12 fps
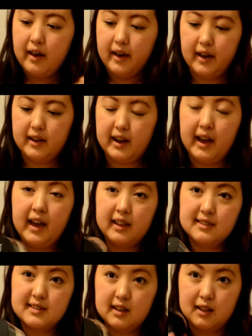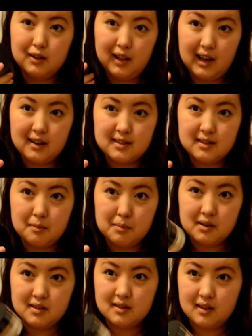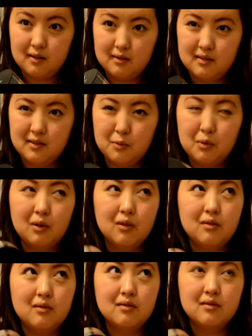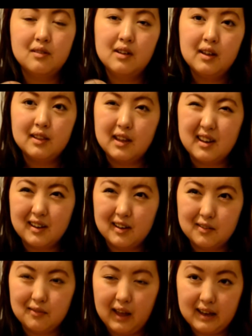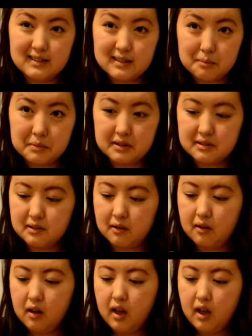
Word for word: And I had this color last summer, so, well, the ending of last summer, so.